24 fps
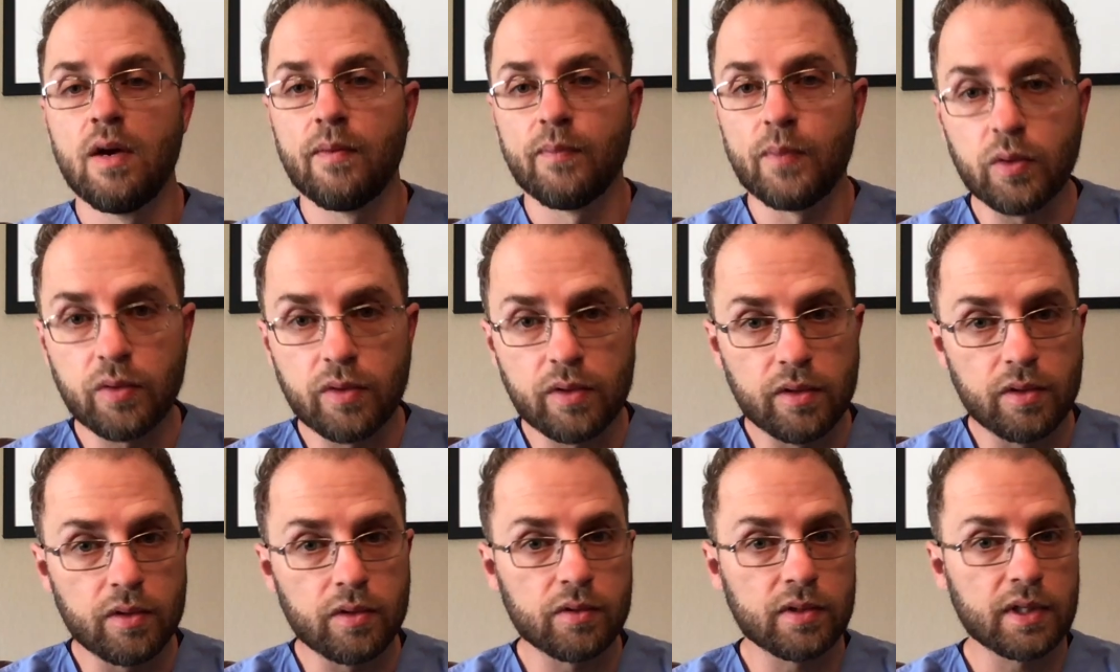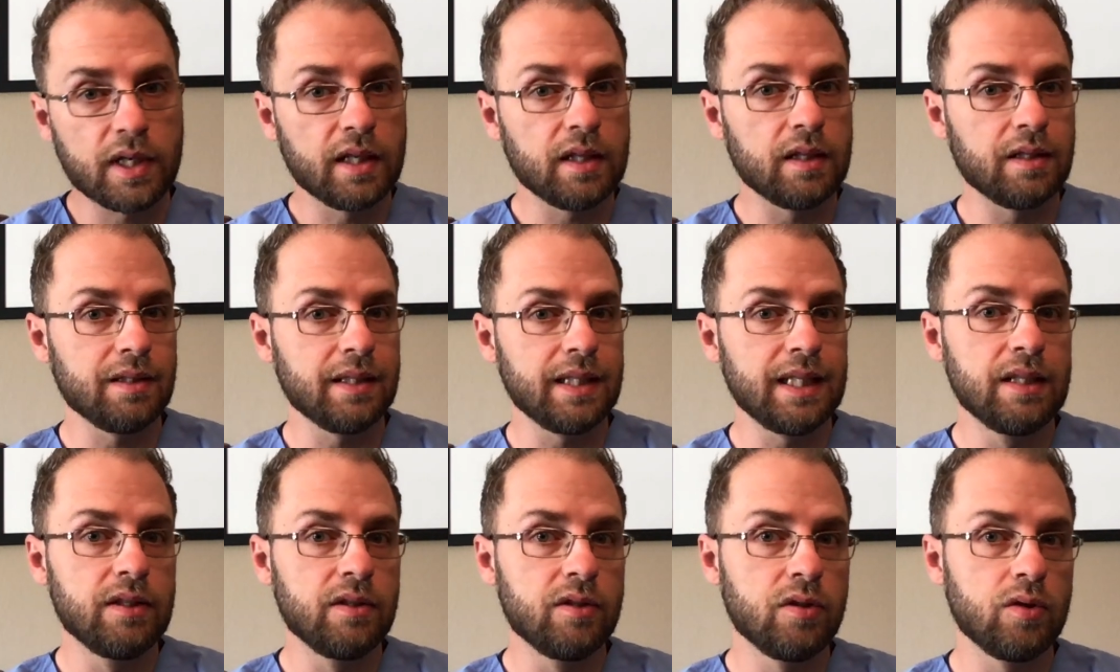Both of those can
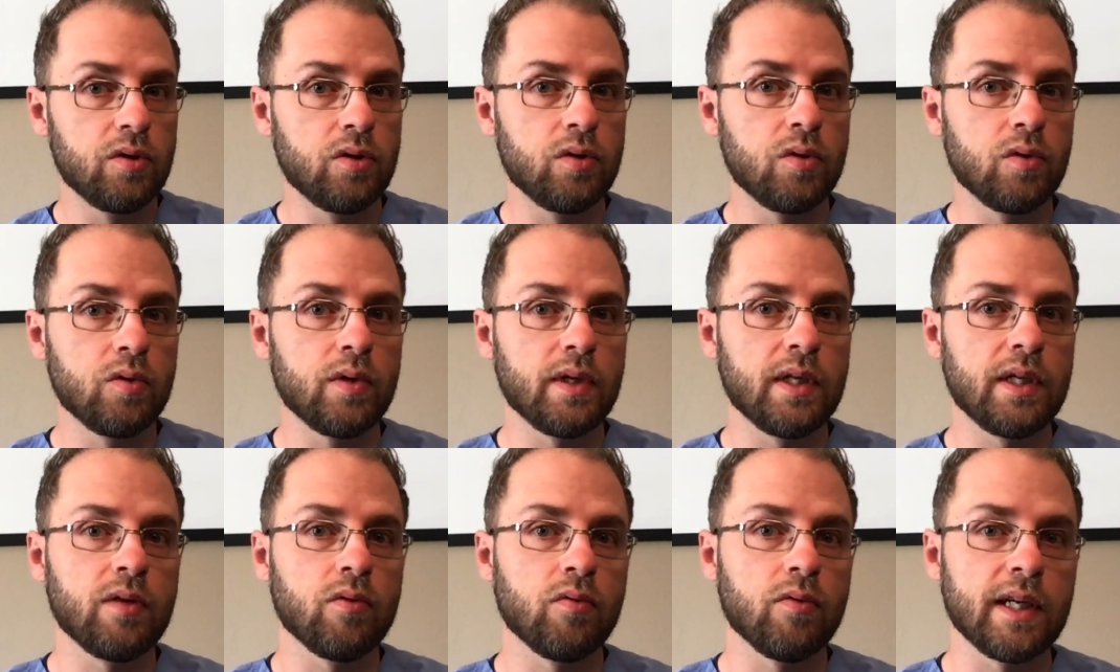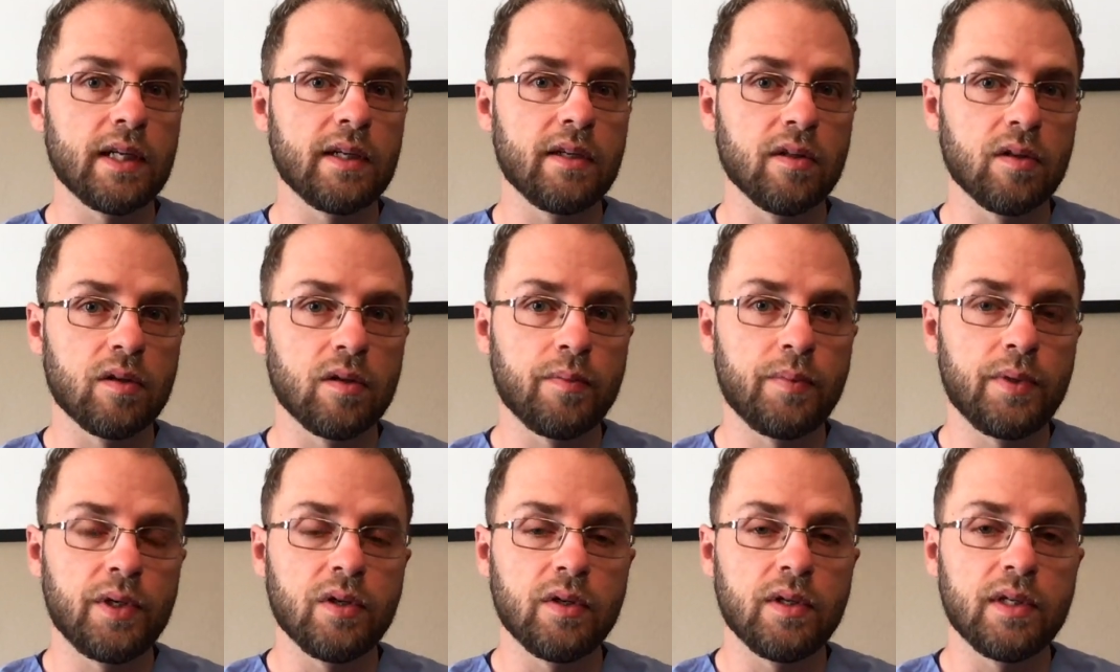lead to
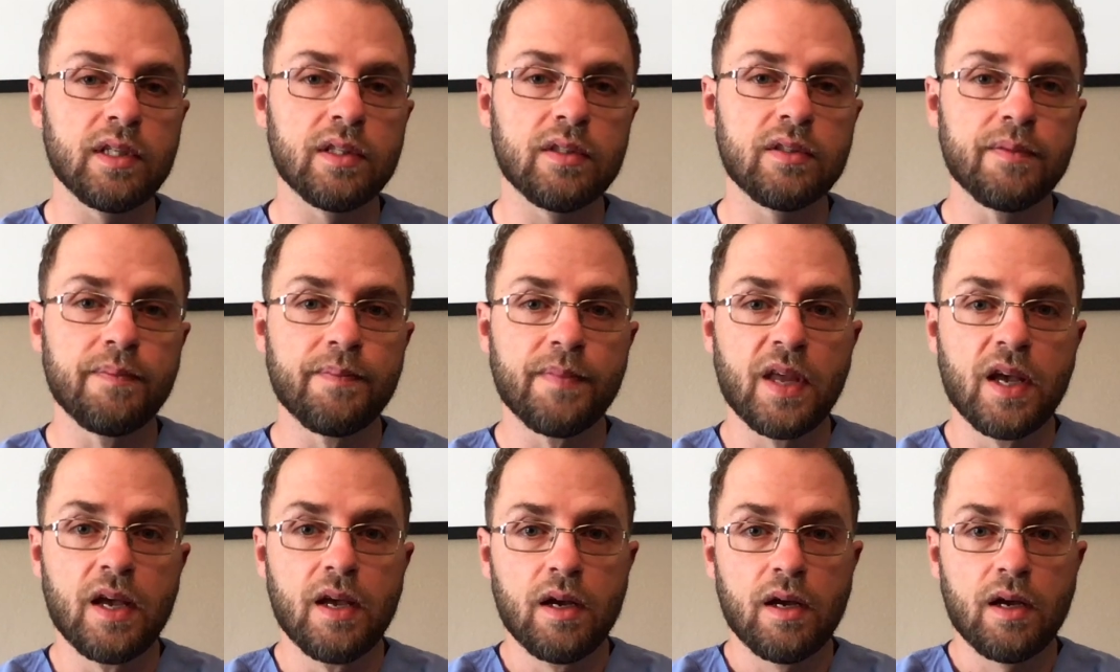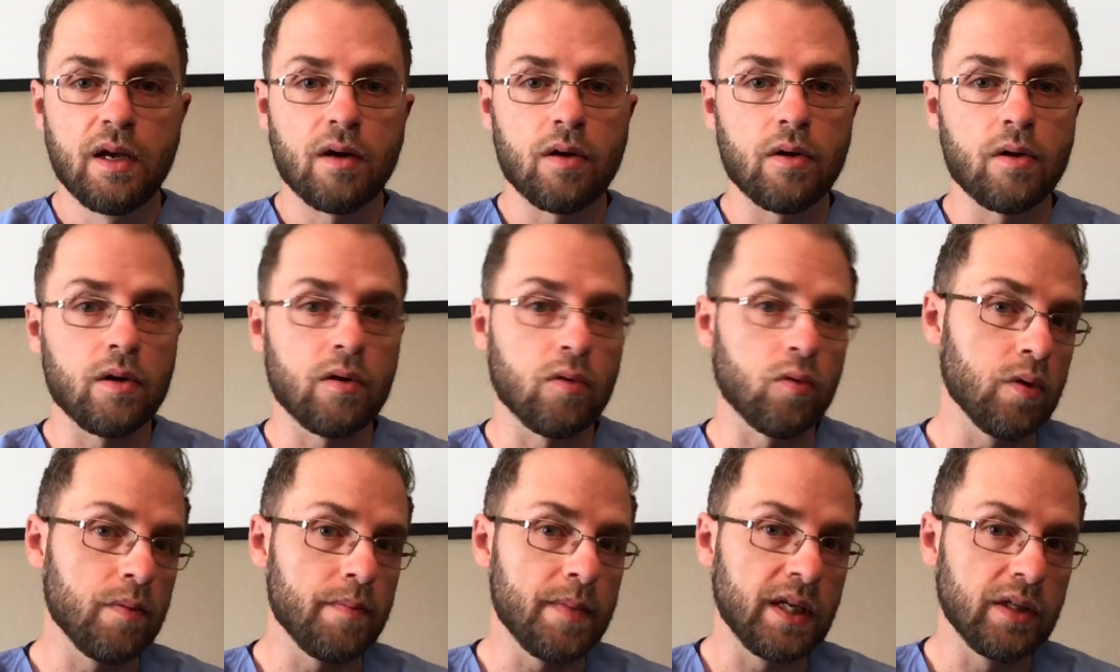irregular periods
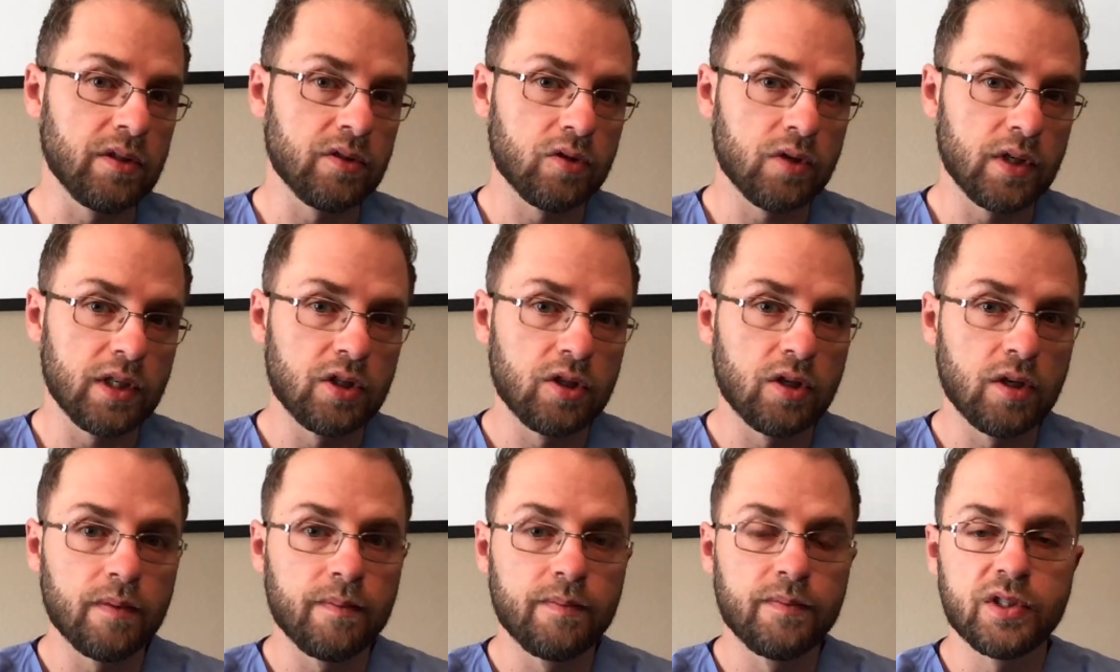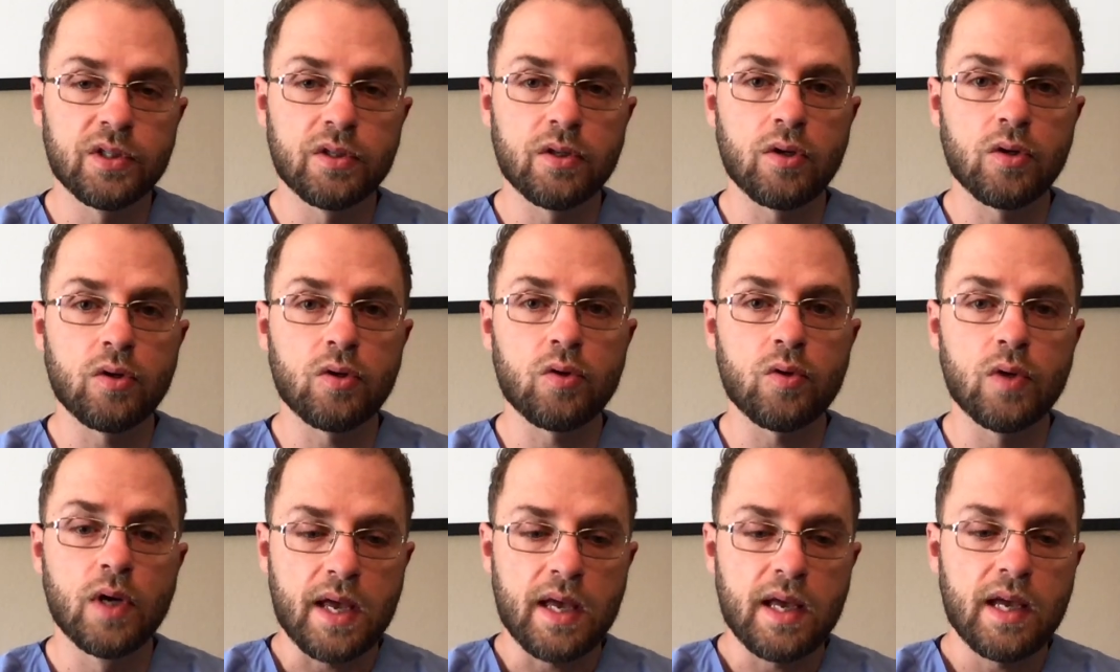or menstruation.
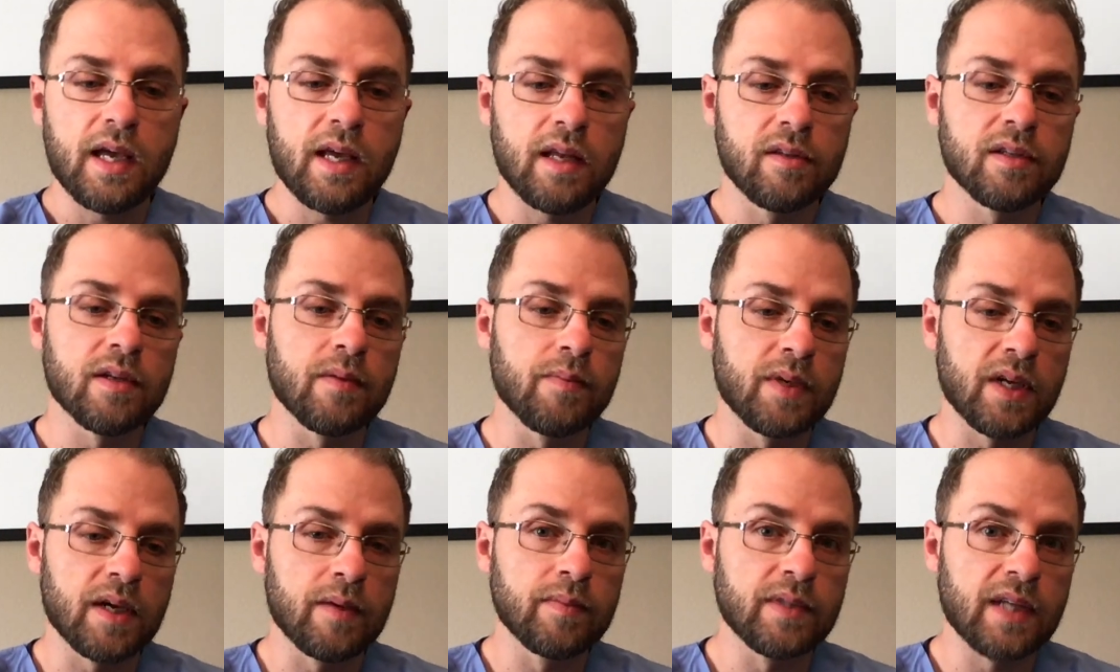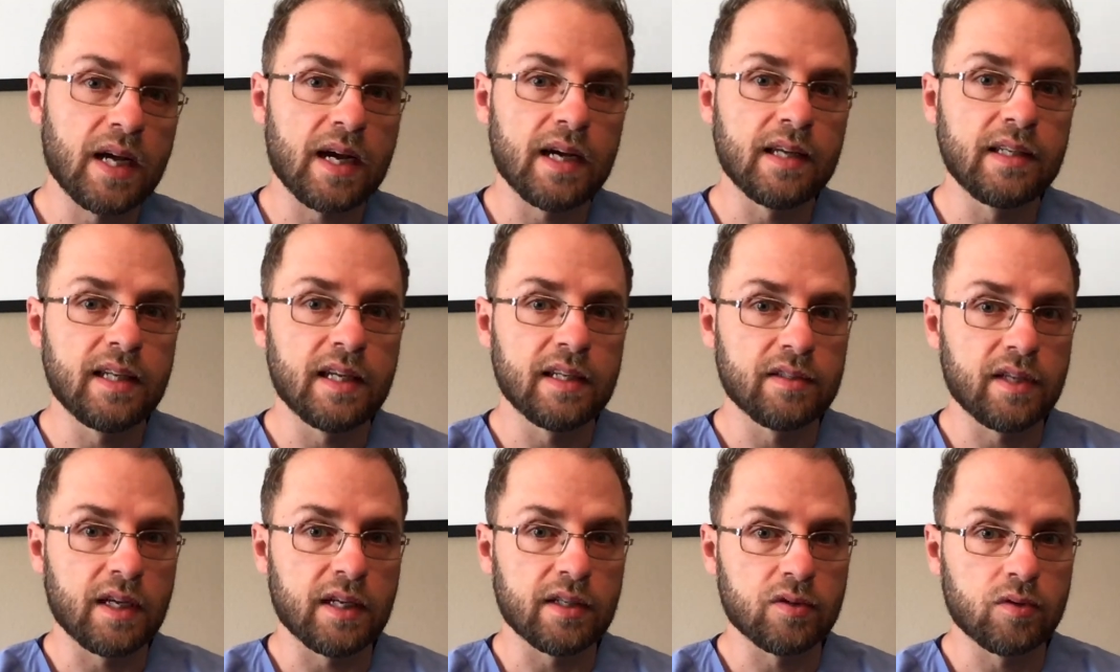So, and sometimes high
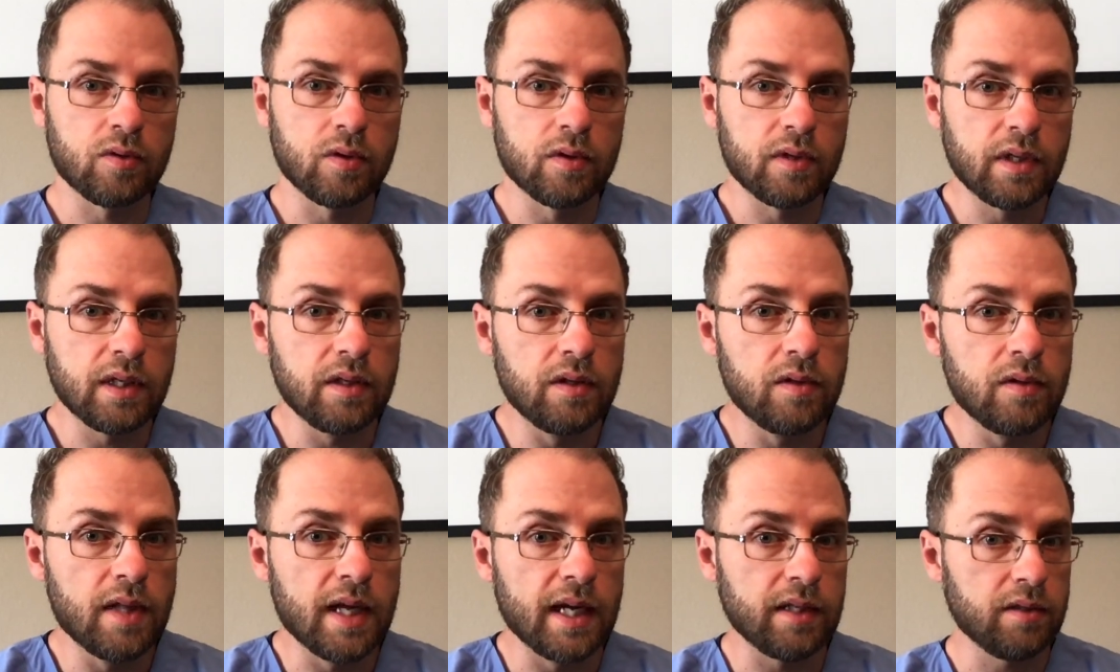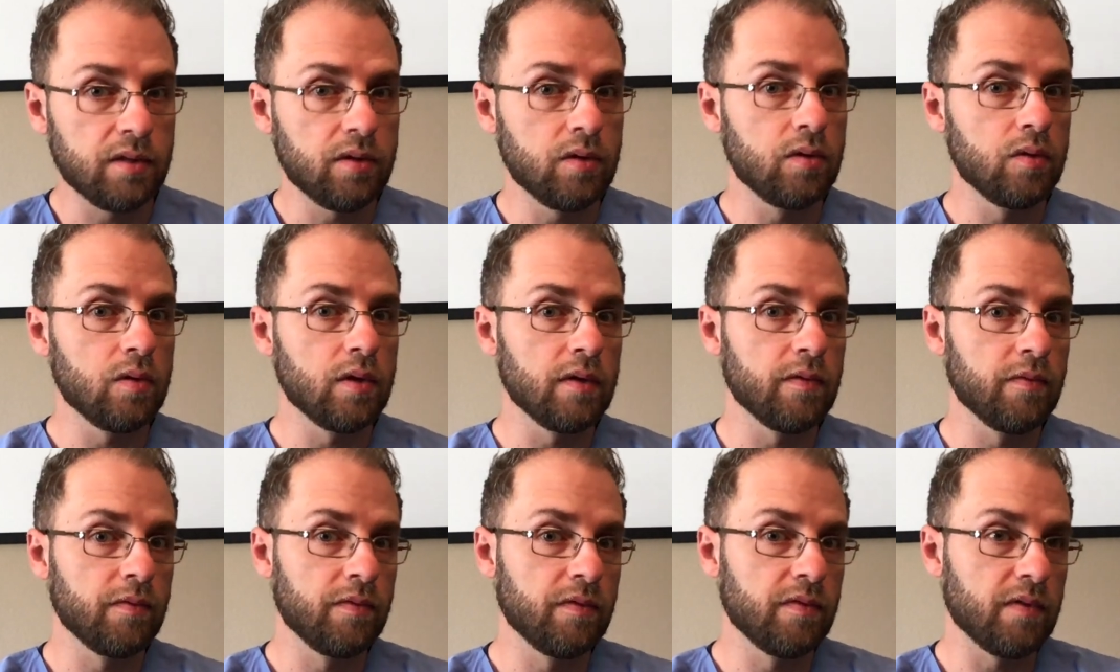testosterone can do that too.
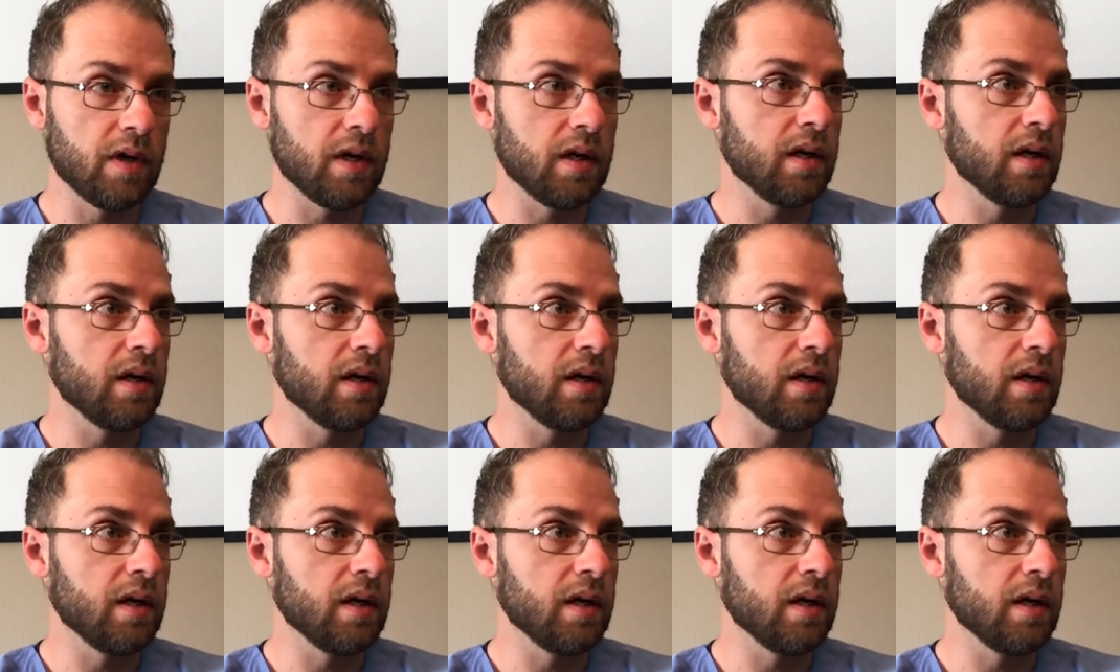If